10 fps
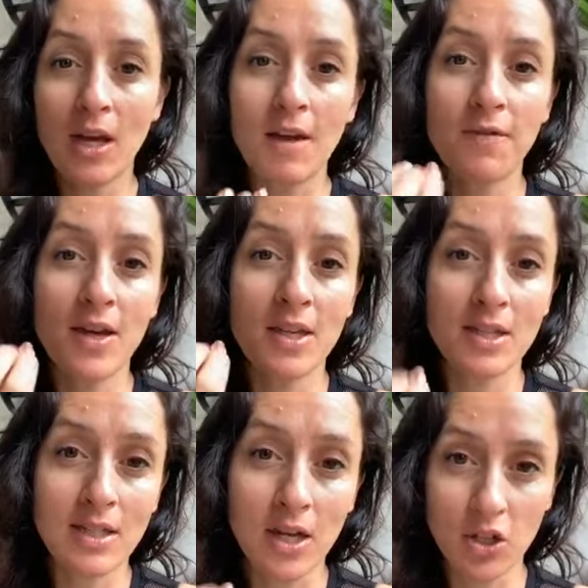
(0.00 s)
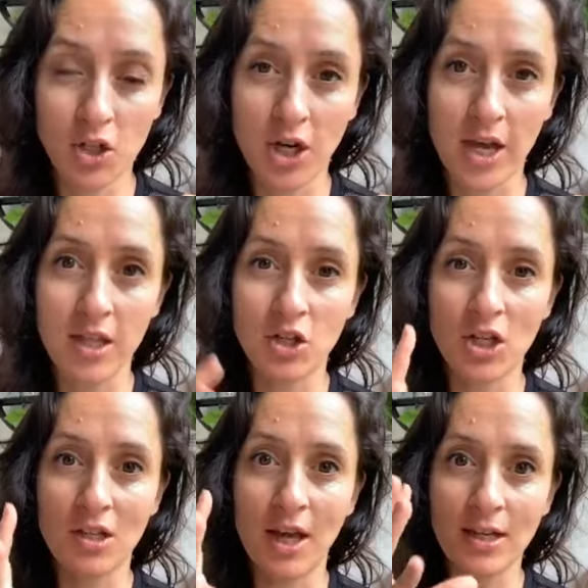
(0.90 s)
I find there's such a challenge
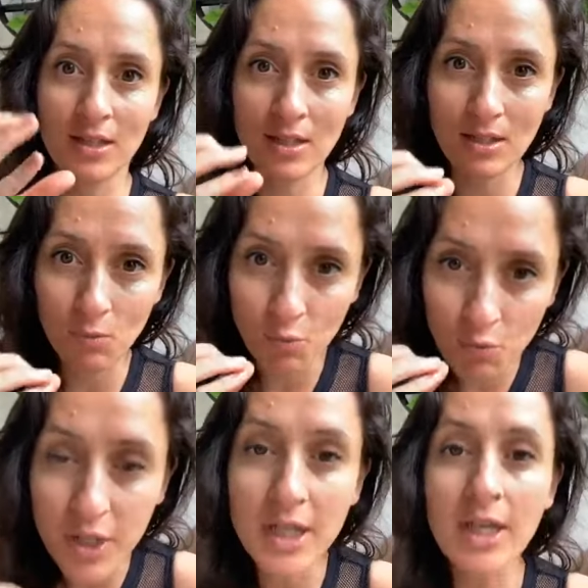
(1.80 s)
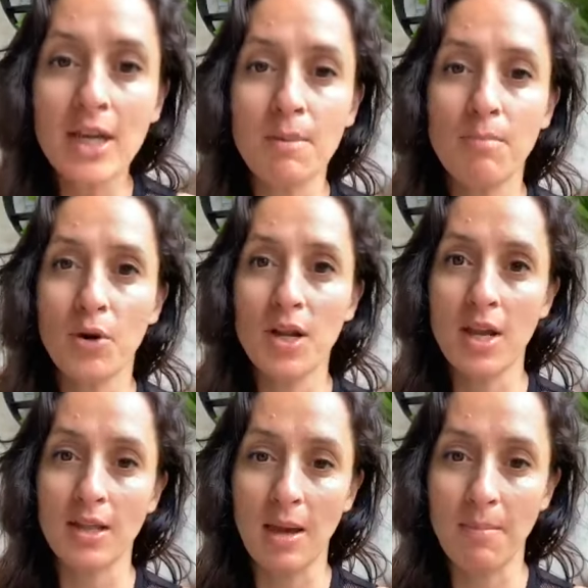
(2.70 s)
in like really
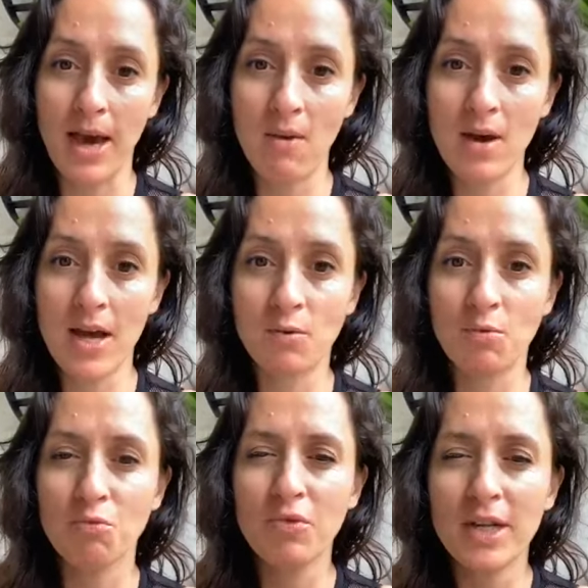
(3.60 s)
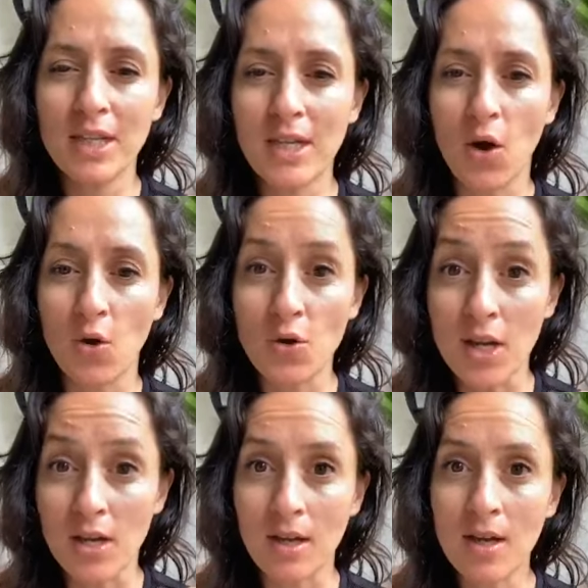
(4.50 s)
embodying that power and really
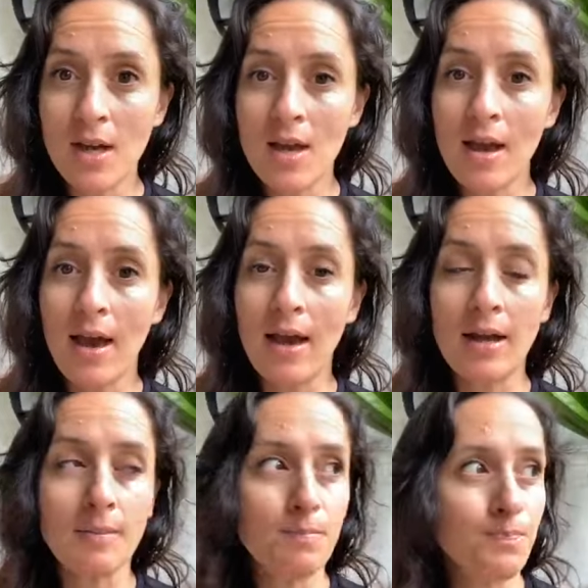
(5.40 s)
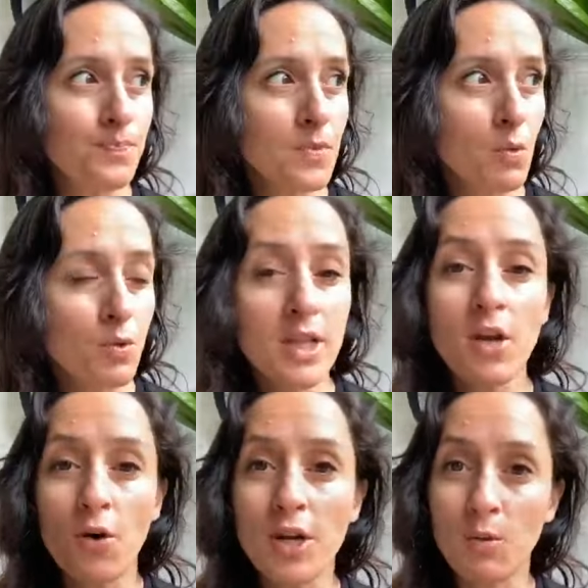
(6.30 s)
owning
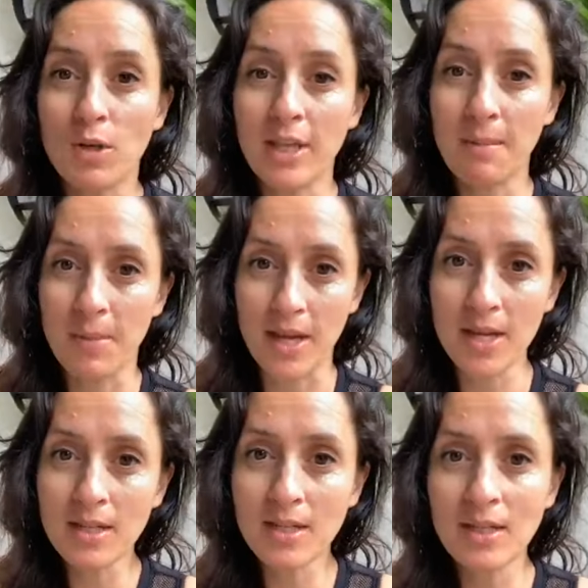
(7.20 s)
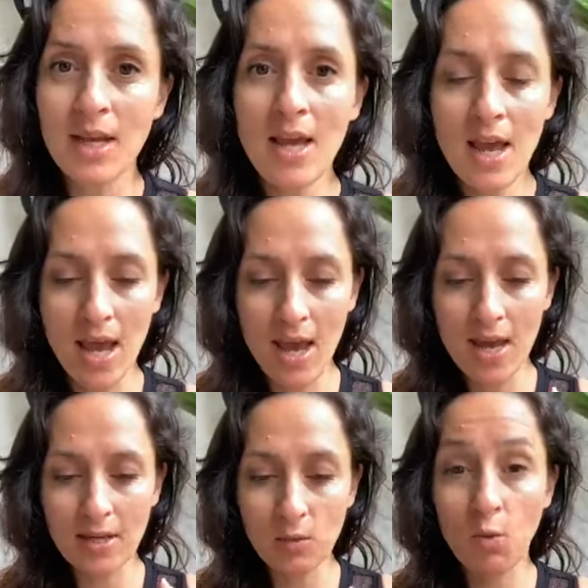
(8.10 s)
what that means.
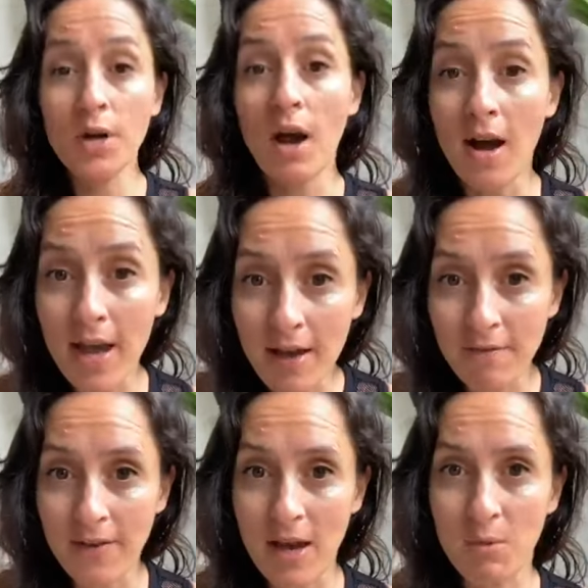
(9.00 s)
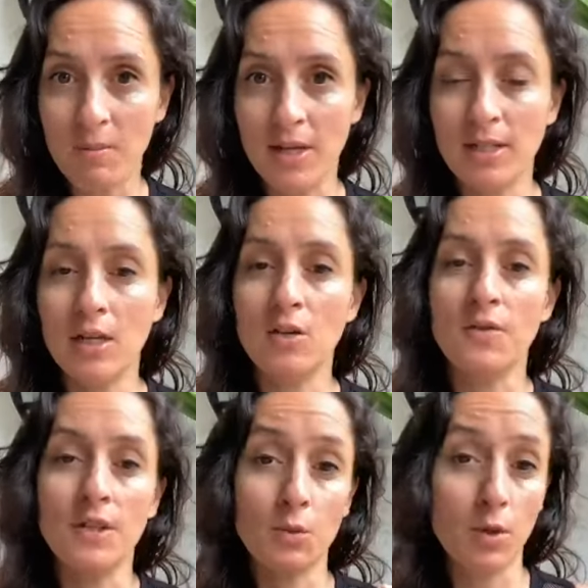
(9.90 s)
And what I have found with
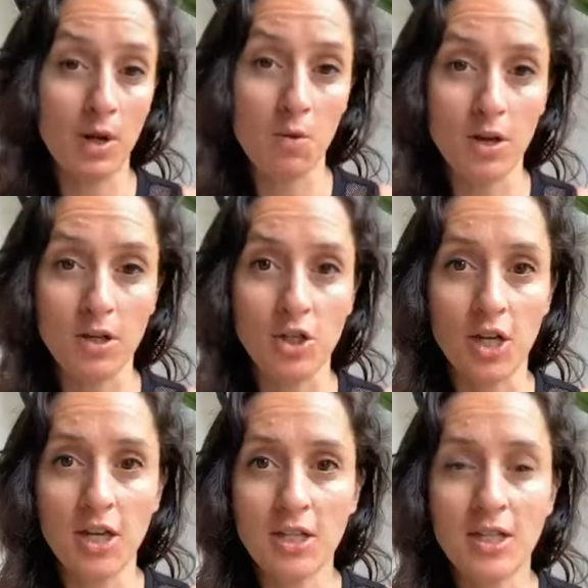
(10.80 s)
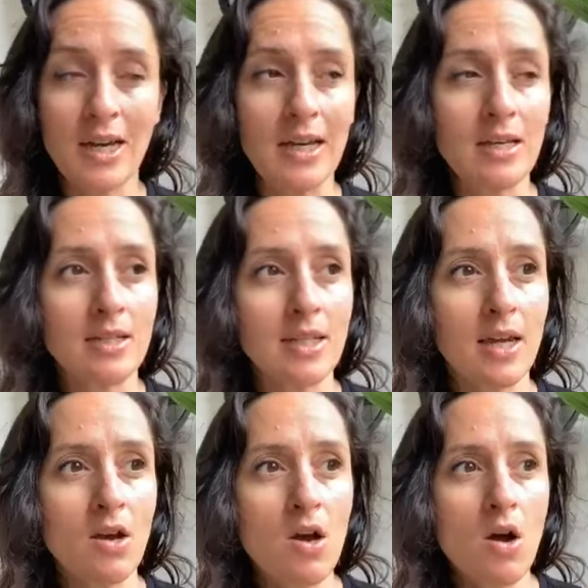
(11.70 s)
myself, and this is what I wanted to share today, is
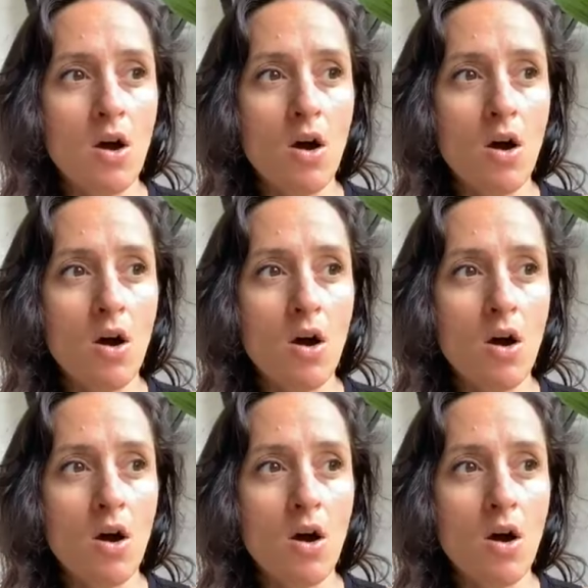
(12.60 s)
that